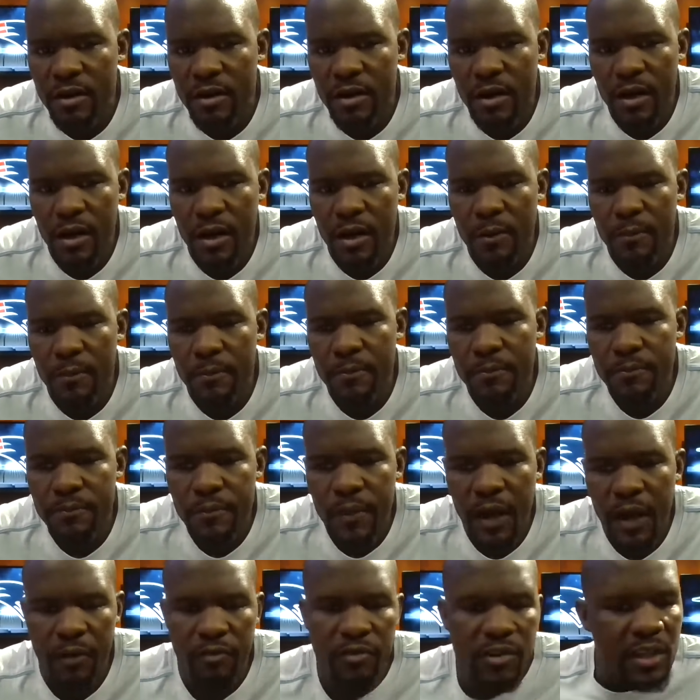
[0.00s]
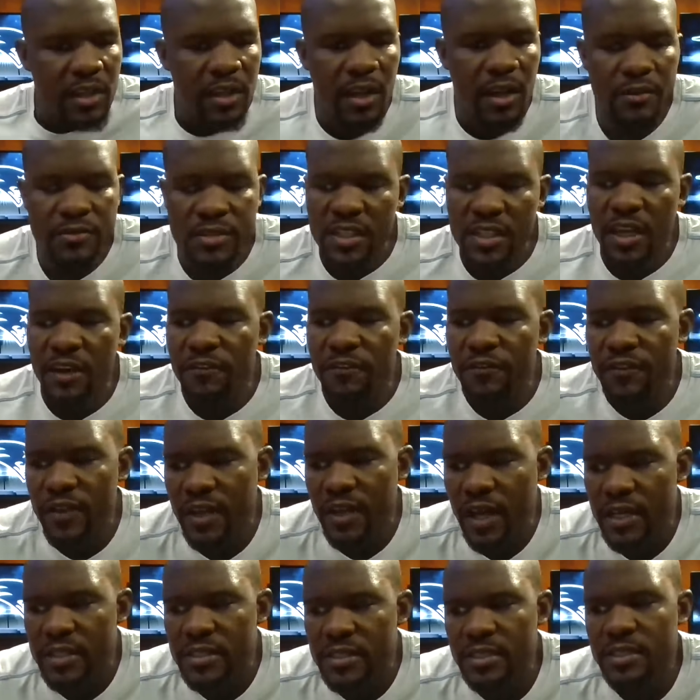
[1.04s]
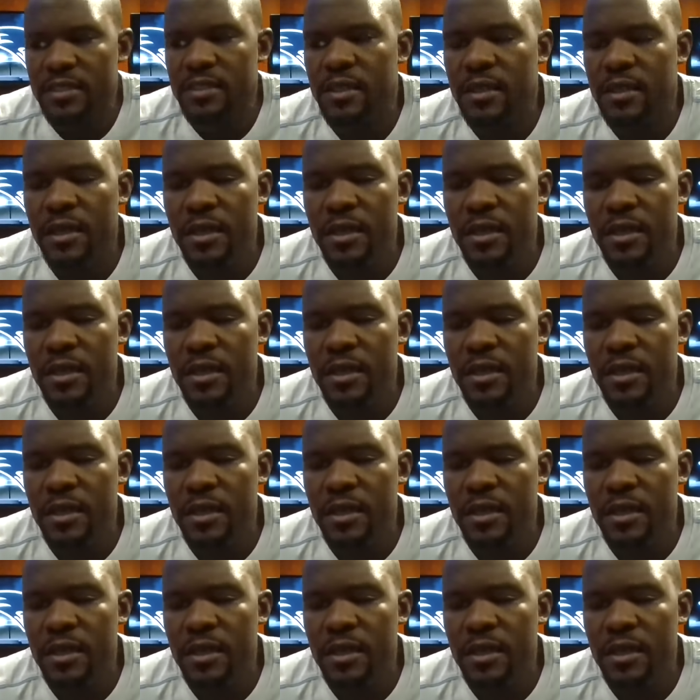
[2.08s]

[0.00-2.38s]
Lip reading: I really love CFES.